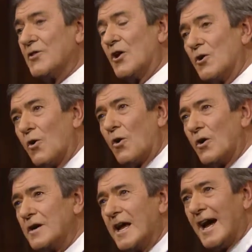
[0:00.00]
the
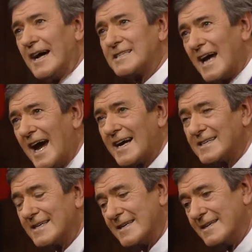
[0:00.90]
Lord has
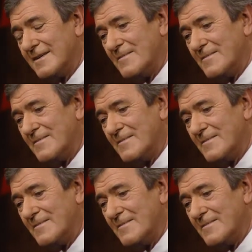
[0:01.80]
acted.